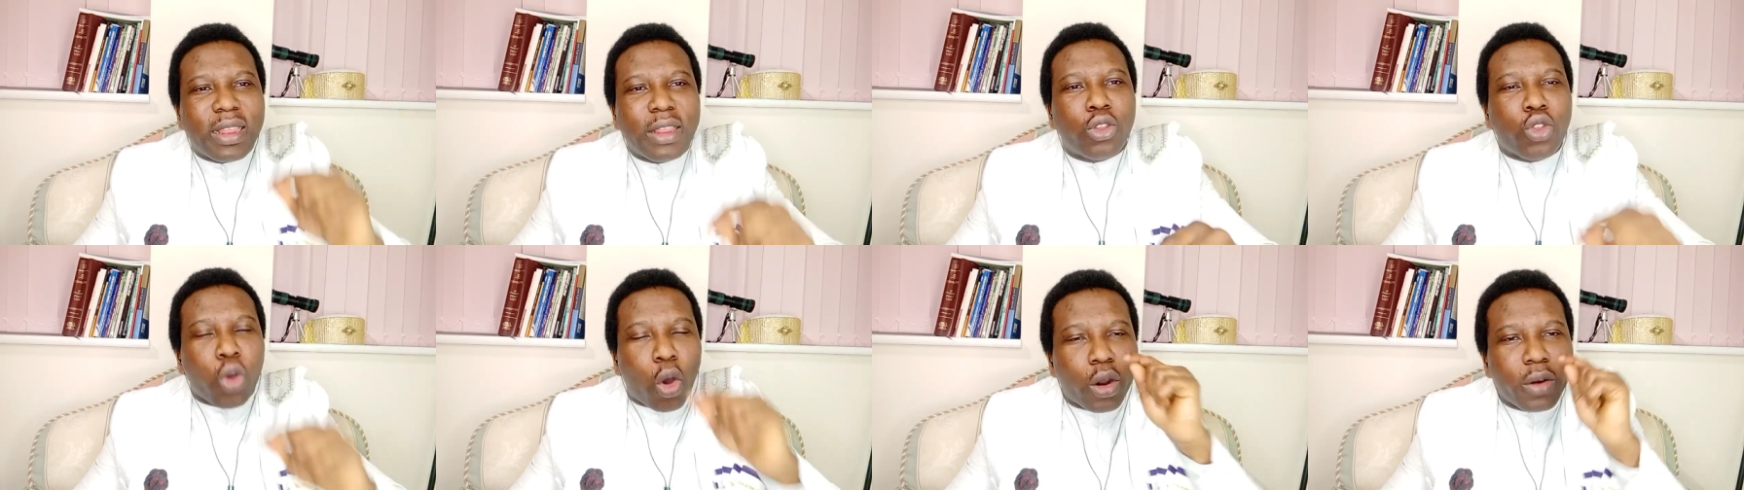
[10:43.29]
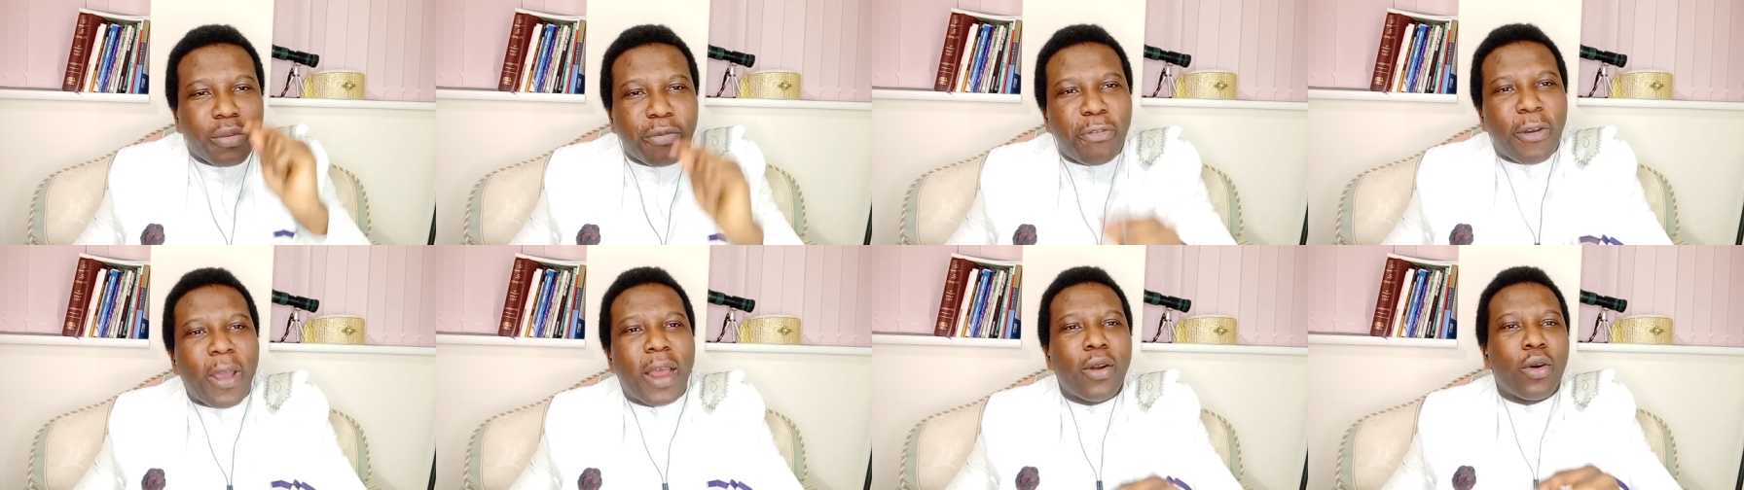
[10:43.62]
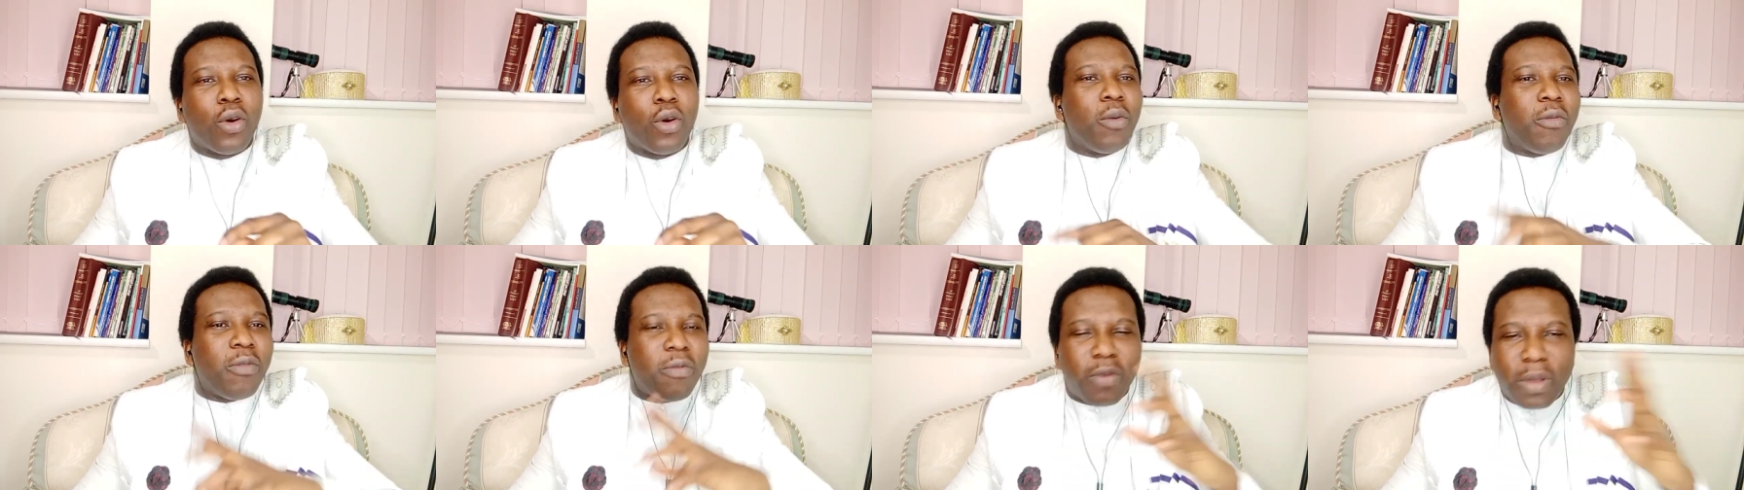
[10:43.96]
told
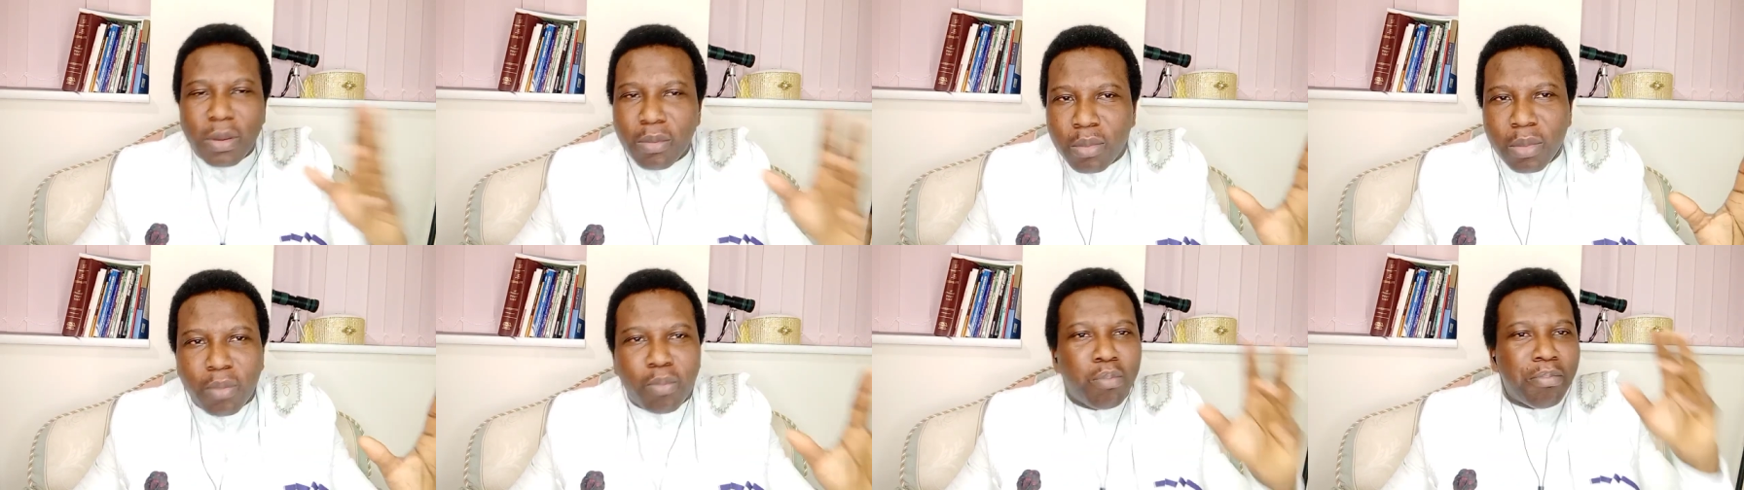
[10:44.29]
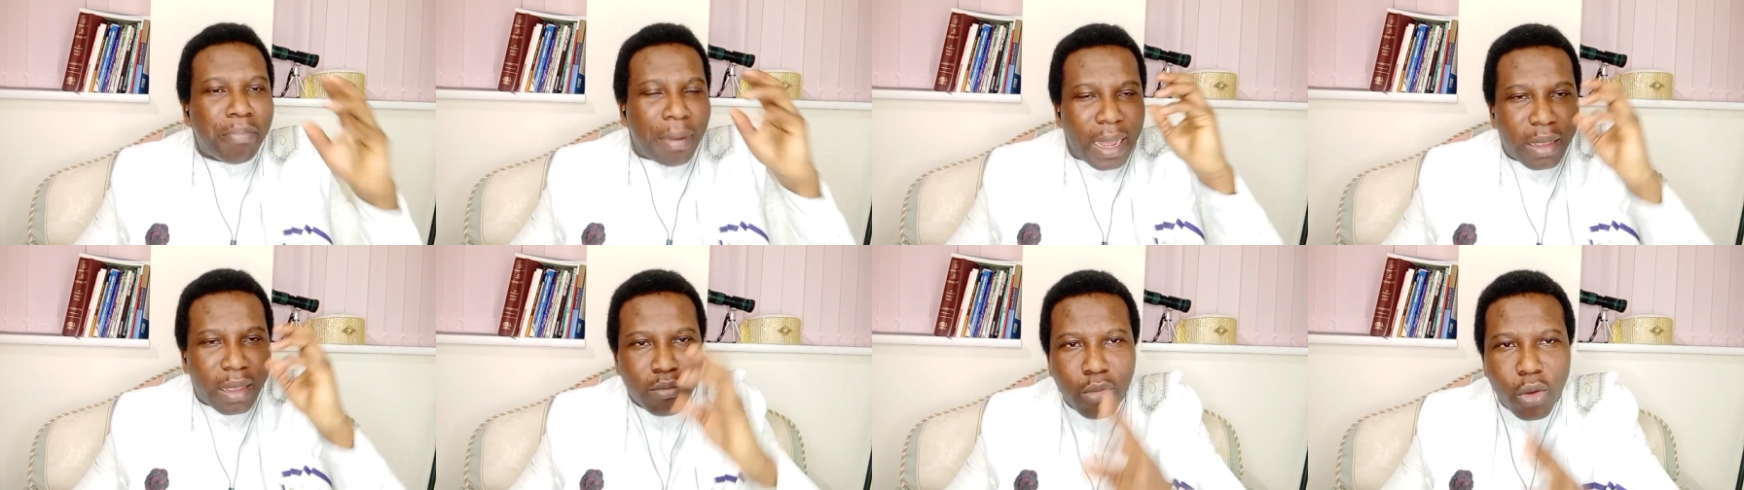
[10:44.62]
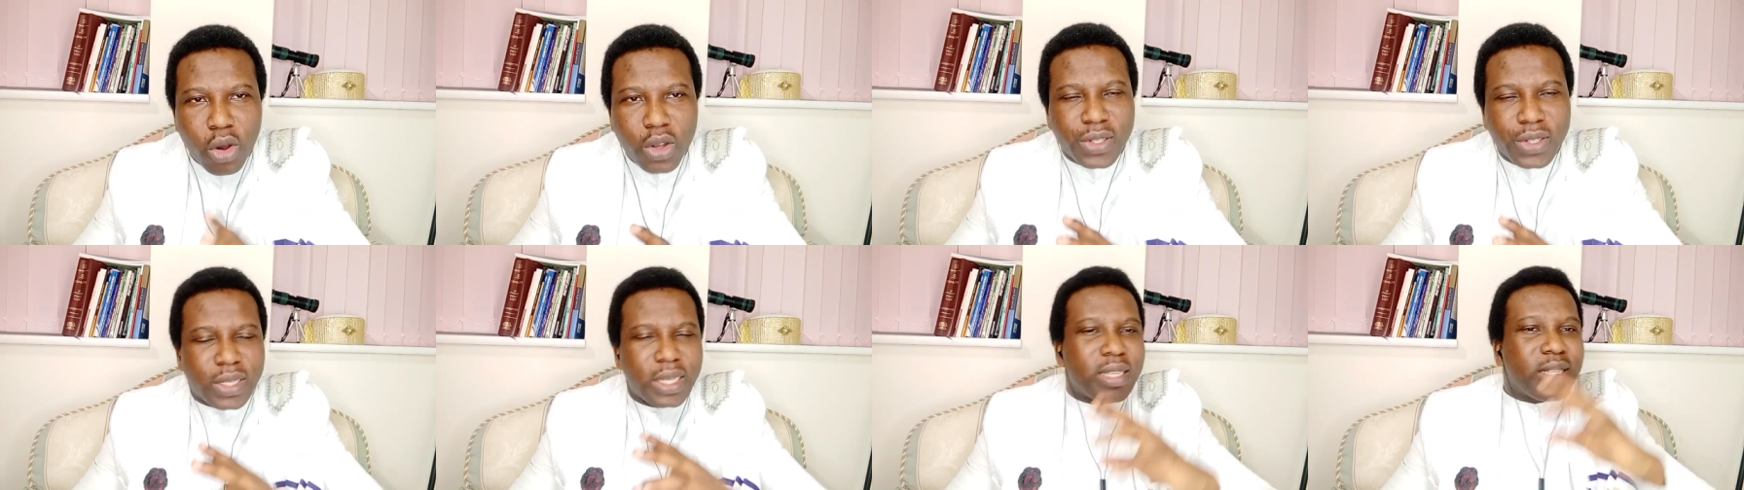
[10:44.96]
Pharaoh by
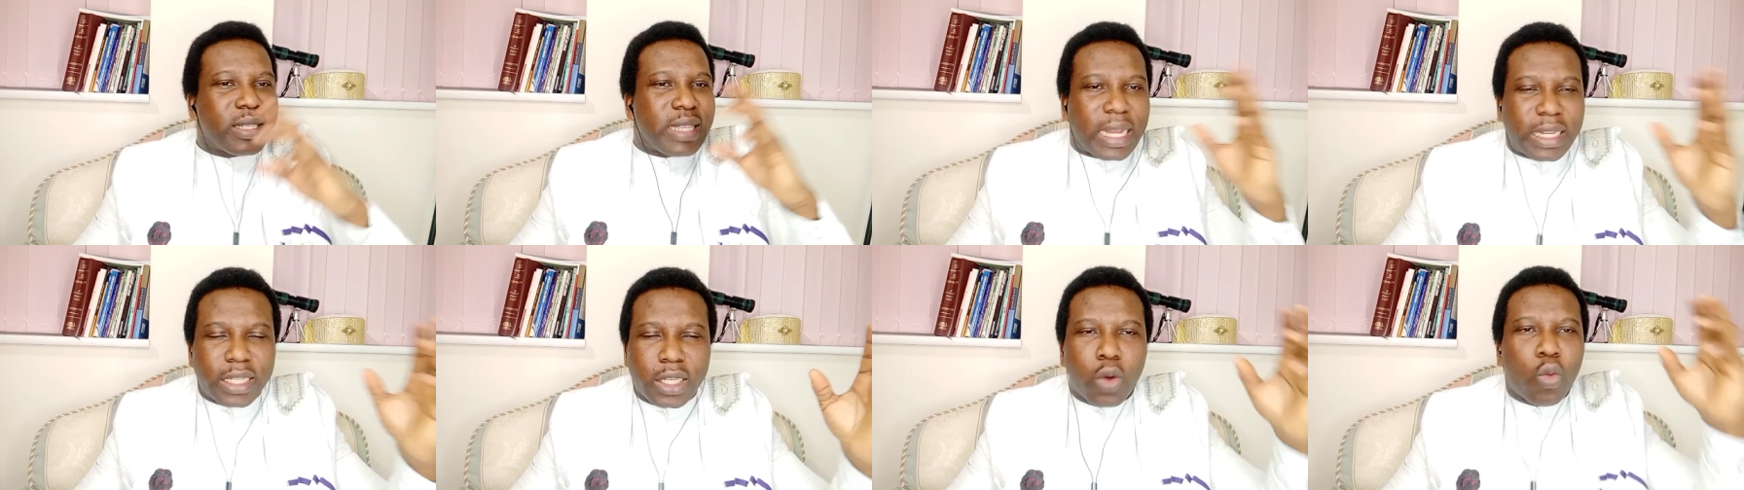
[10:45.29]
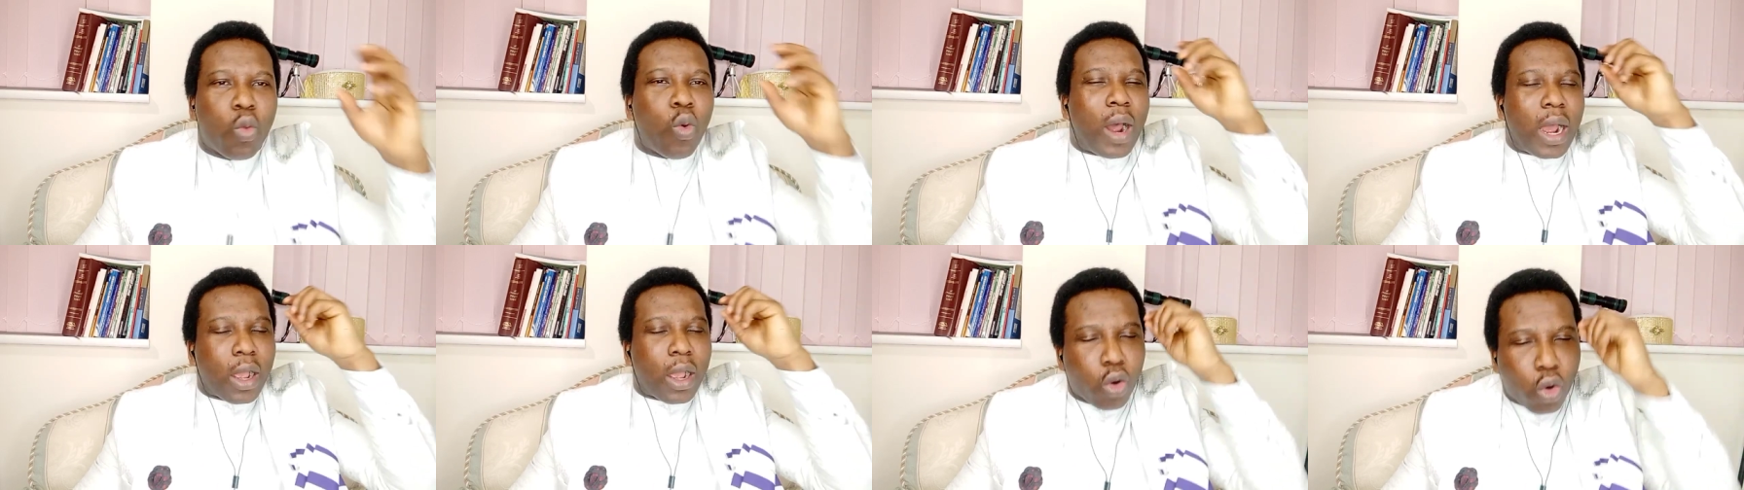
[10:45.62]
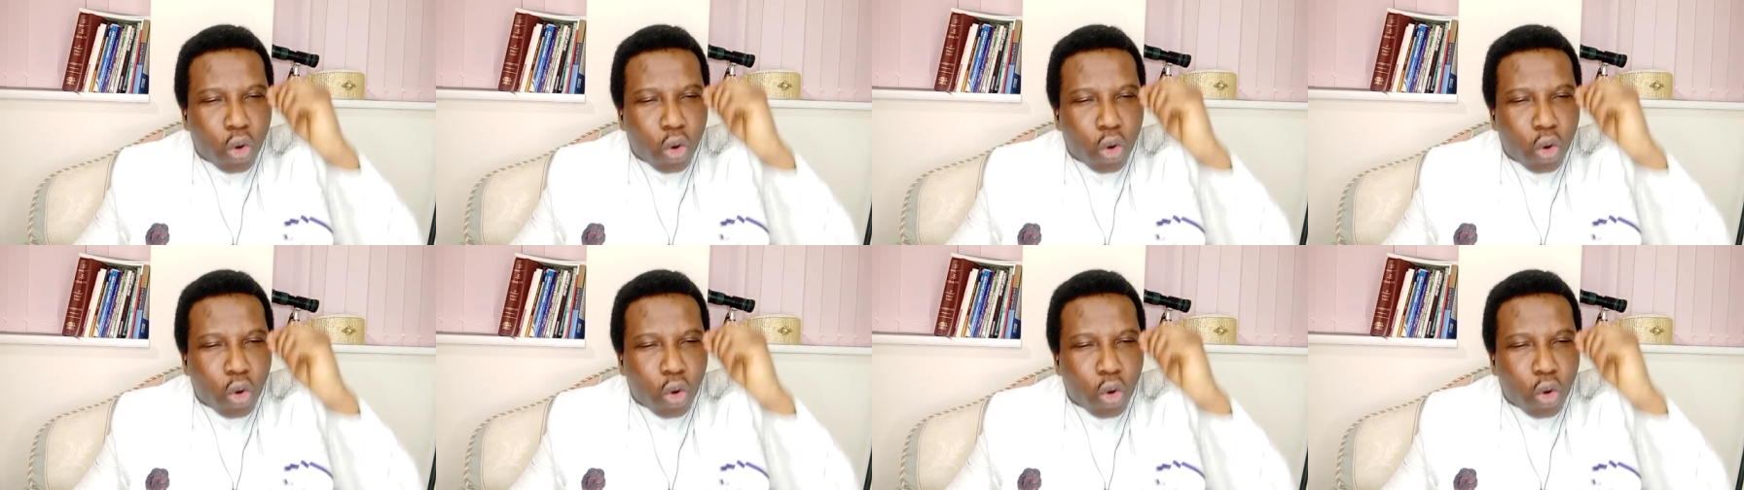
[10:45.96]
Moses that they were